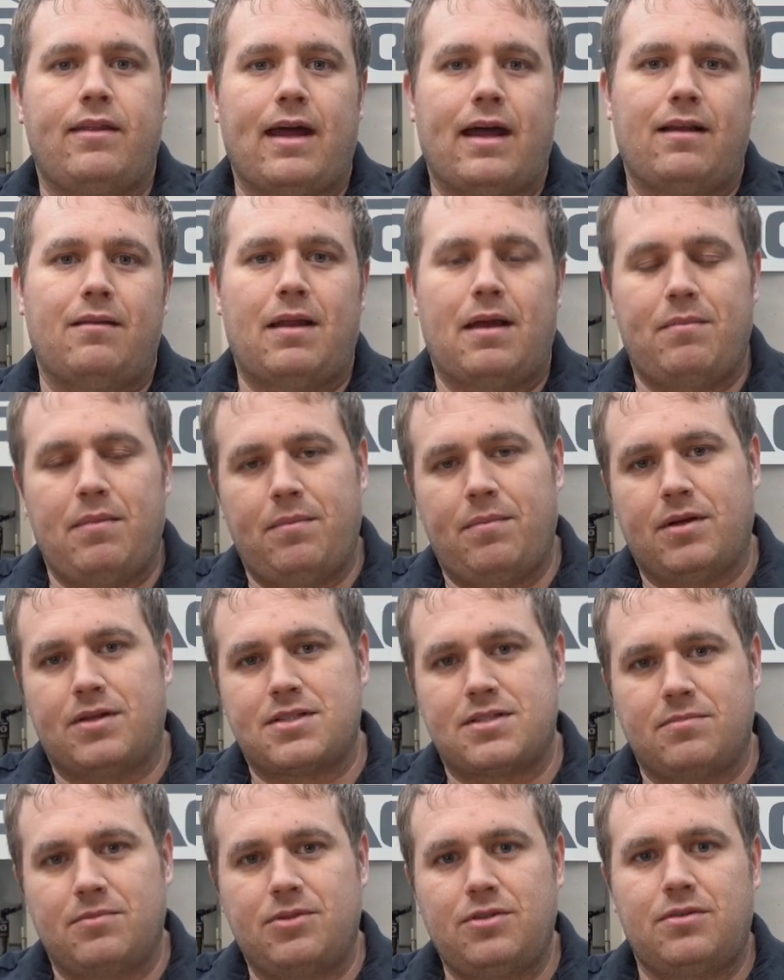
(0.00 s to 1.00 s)
That let me
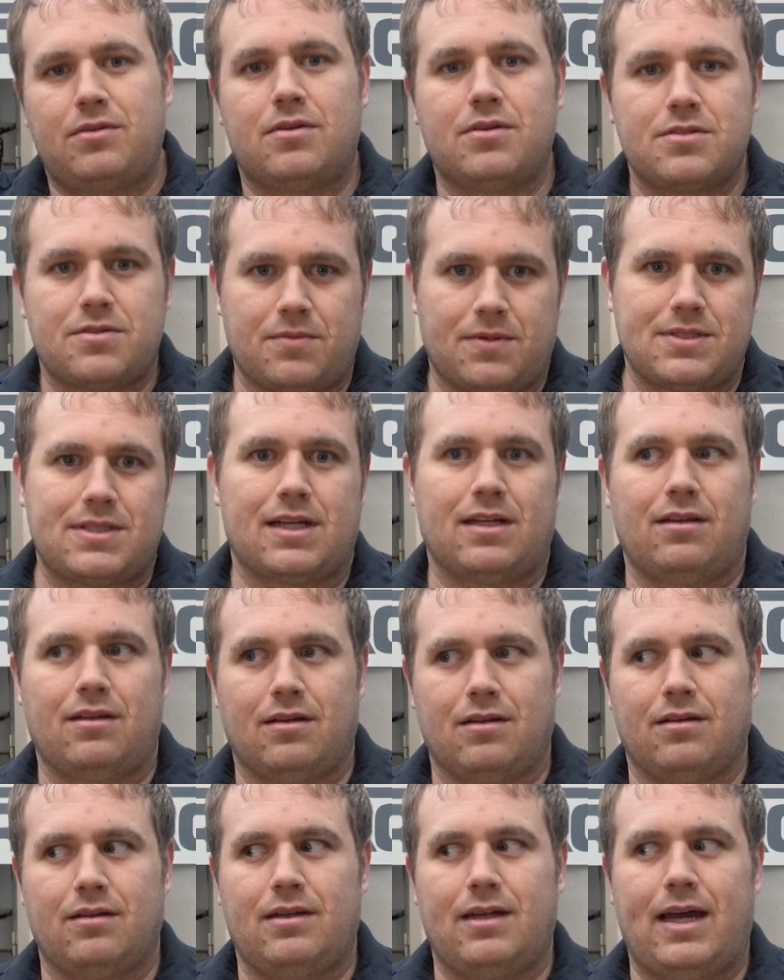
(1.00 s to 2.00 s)
build some tools. Once I
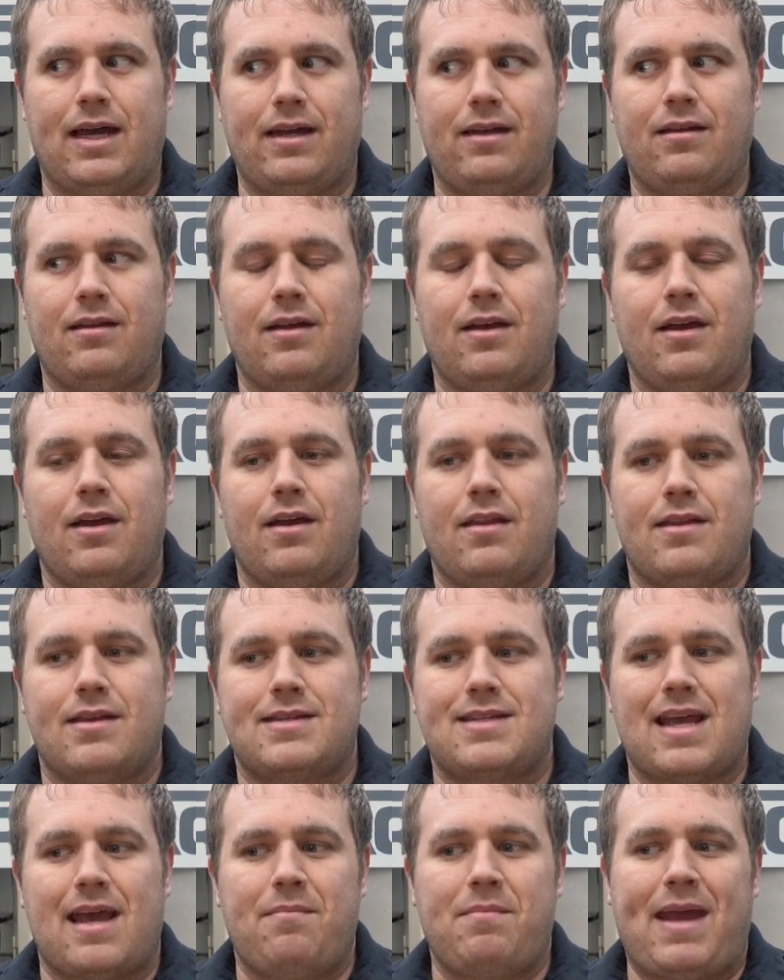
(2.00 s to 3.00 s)
learned that the
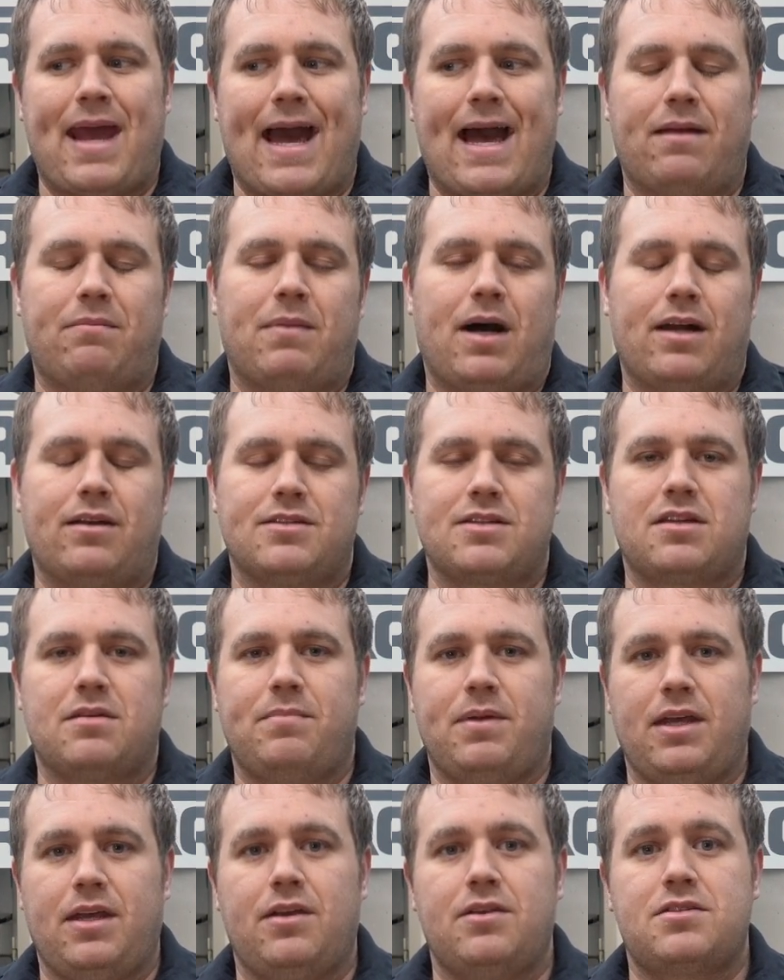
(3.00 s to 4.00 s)
same CAD models
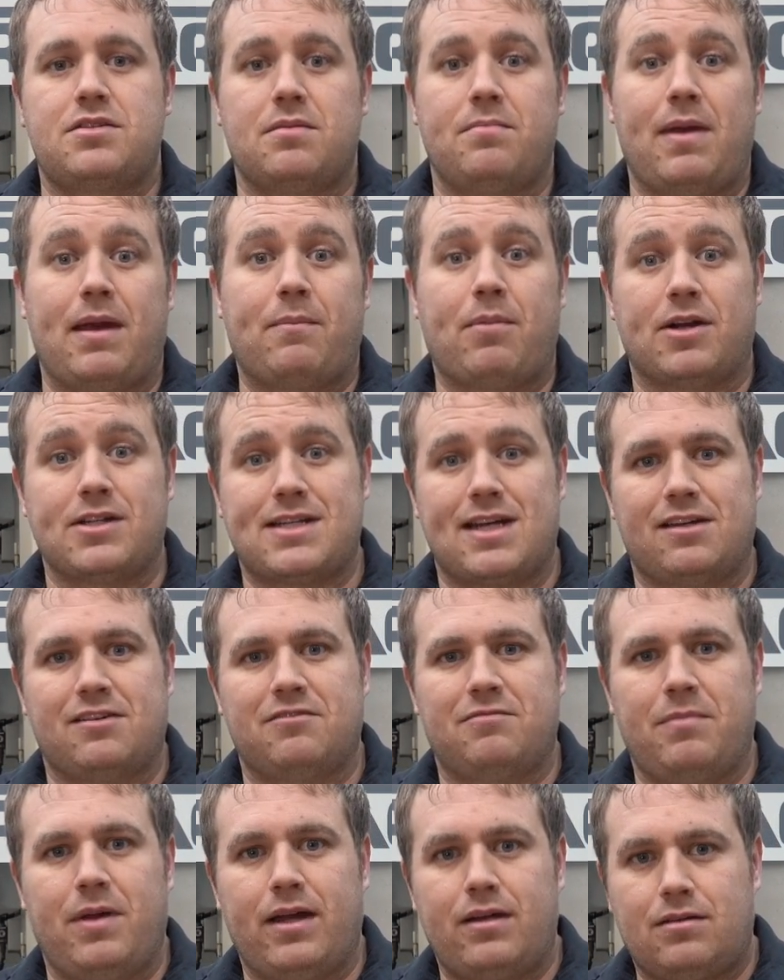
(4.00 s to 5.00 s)
could be used to make parts out
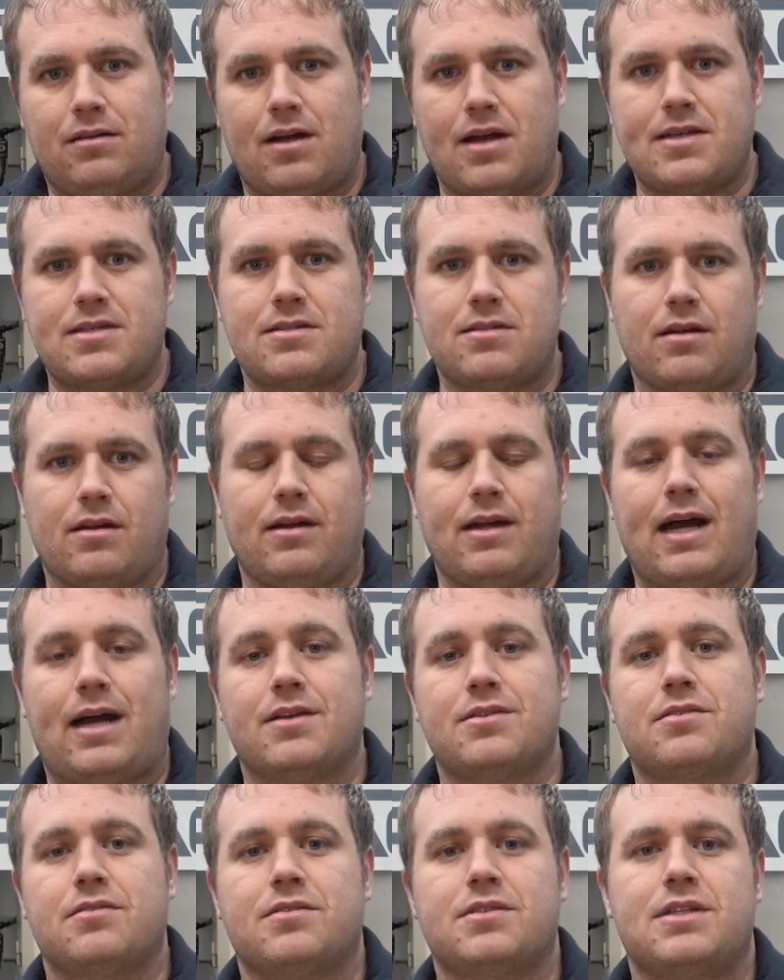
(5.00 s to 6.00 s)
of metal, I started
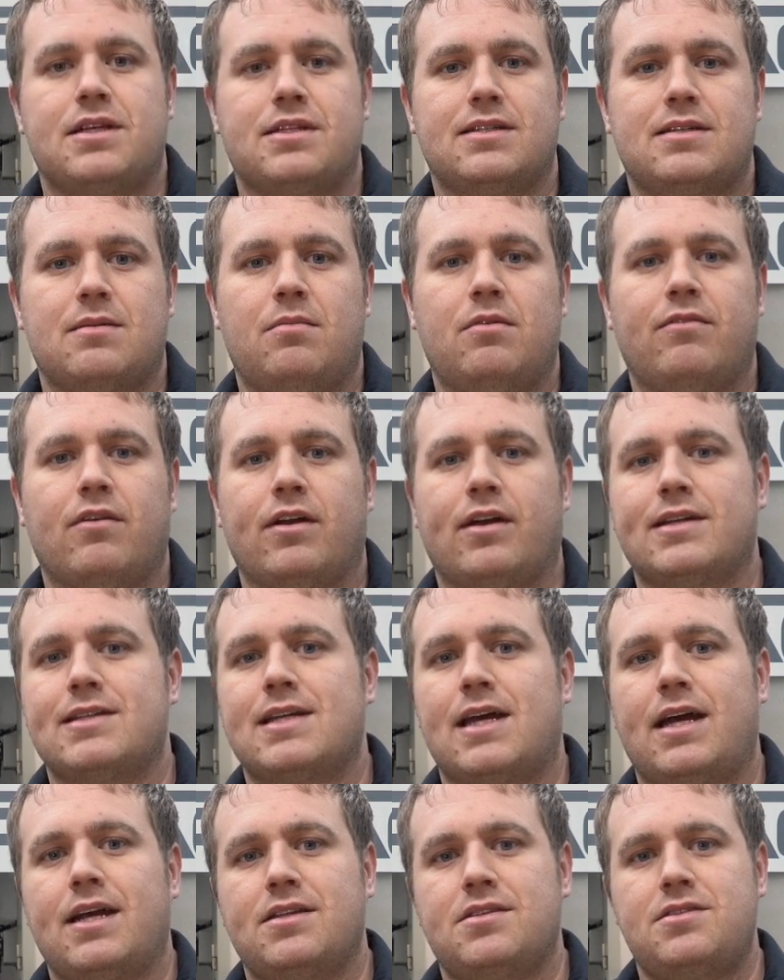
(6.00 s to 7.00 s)
outsourcing some of our
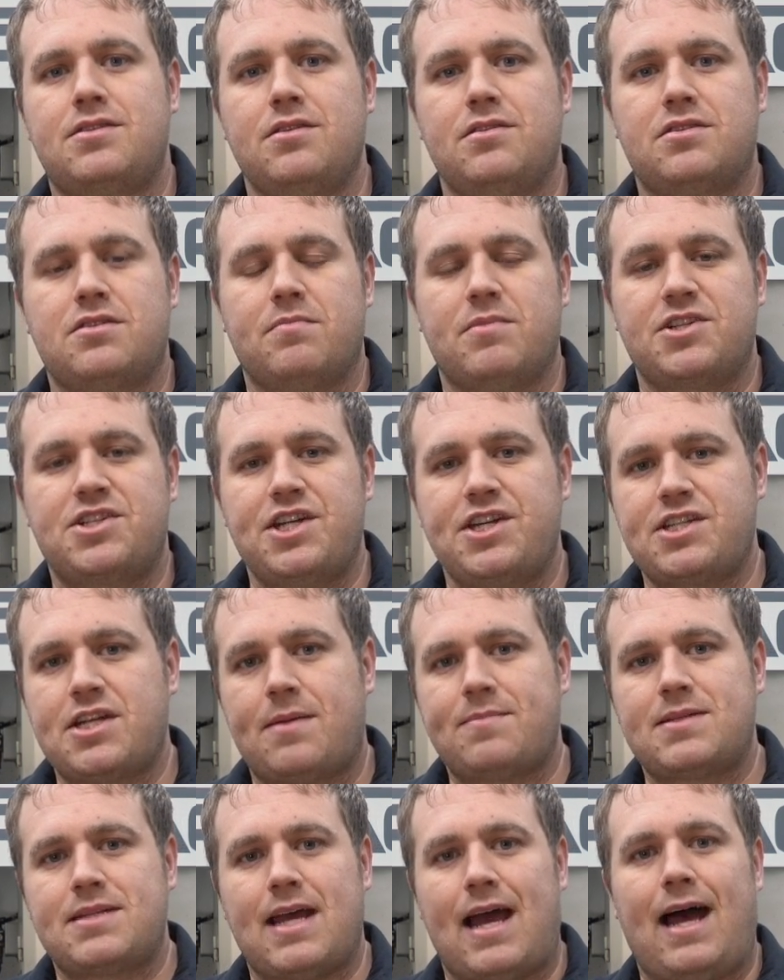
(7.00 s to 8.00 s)
designs to some machine
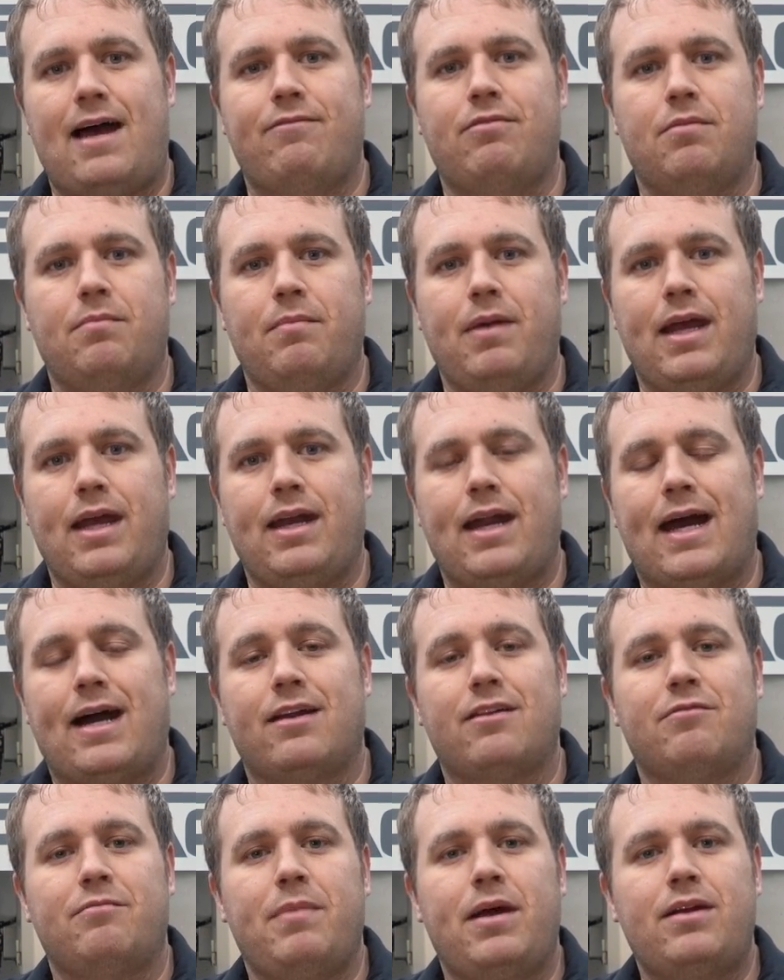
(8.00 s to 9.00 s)
shops to have them made
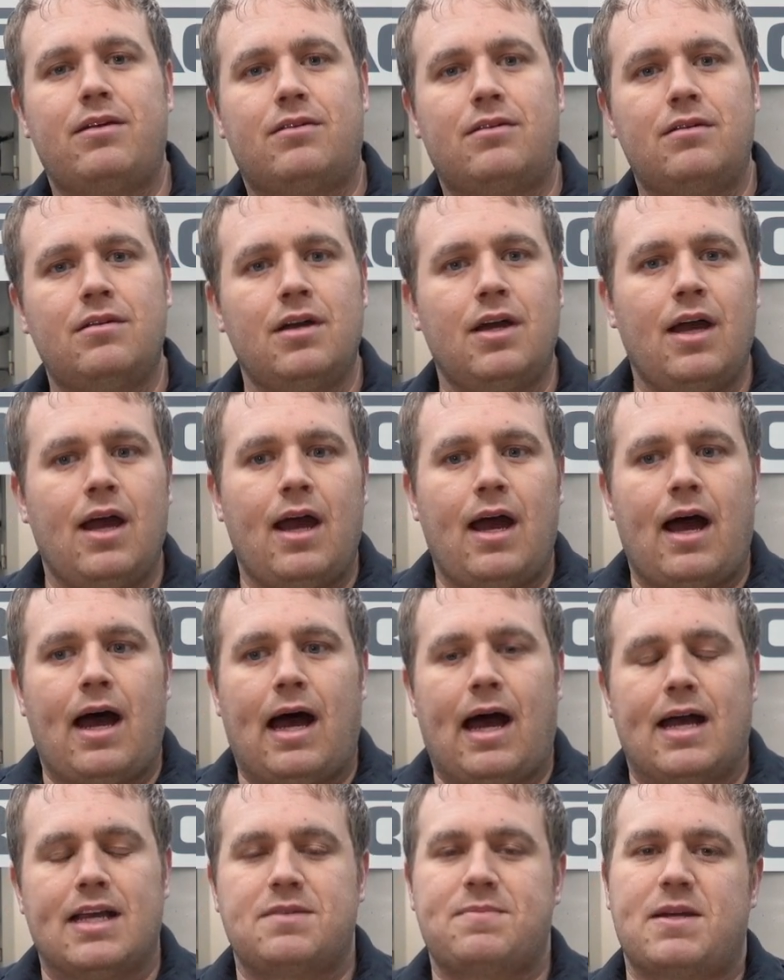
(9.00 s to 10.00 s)
out of metal,
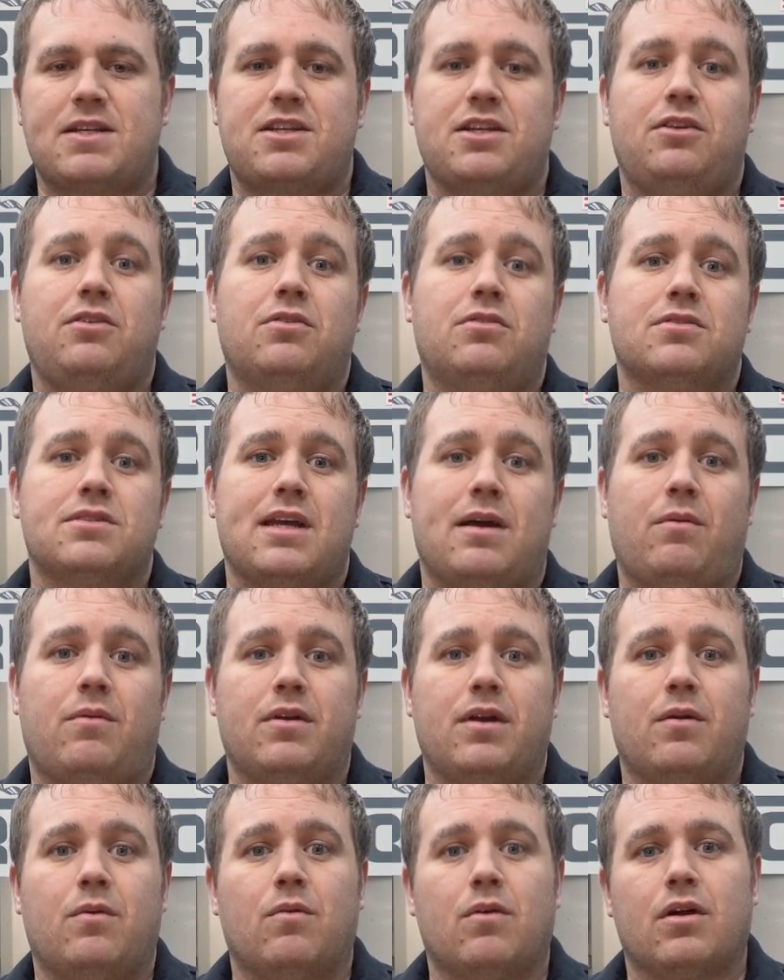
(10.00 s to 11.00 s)
especially tools that
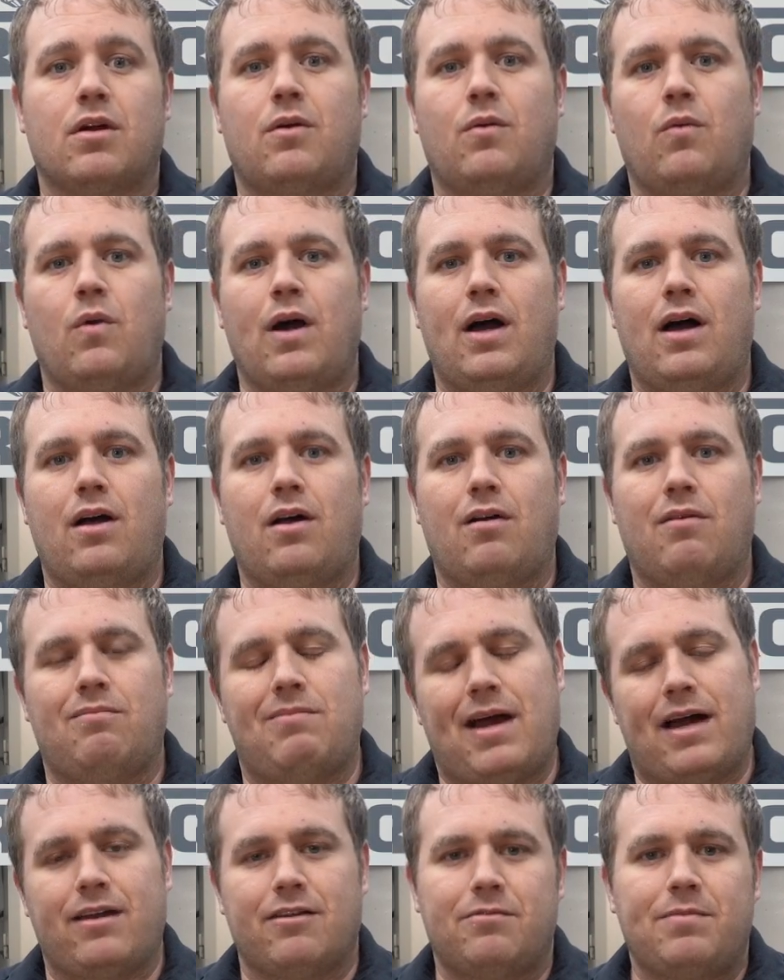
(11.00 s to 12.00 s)
wouldn't work well
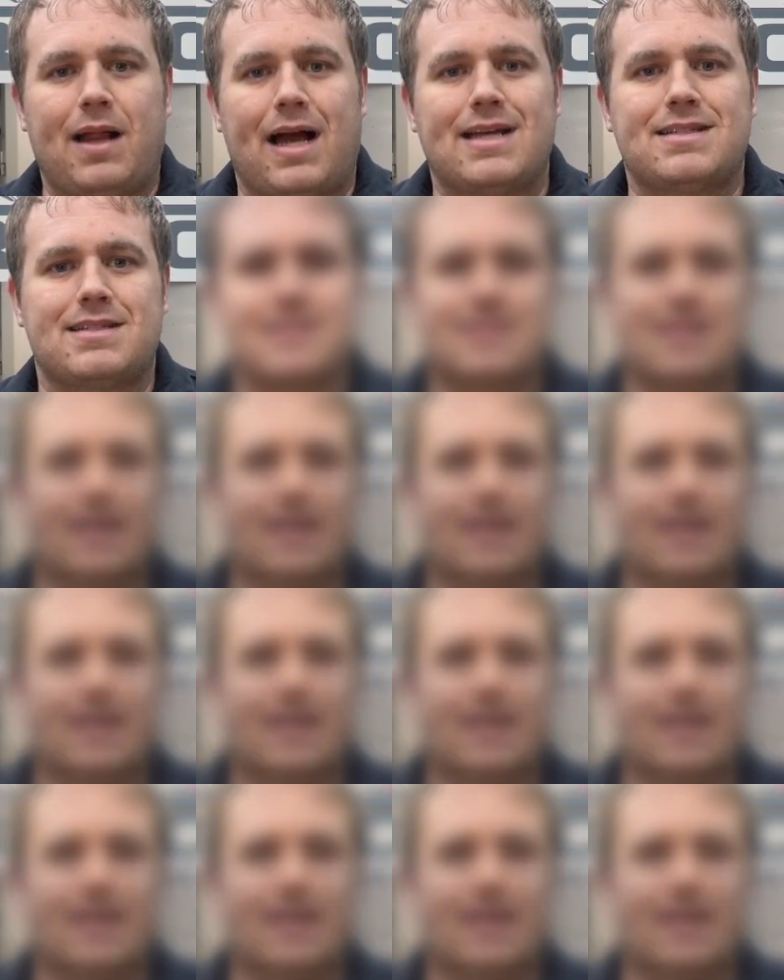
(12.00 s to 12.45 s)
out of plastic,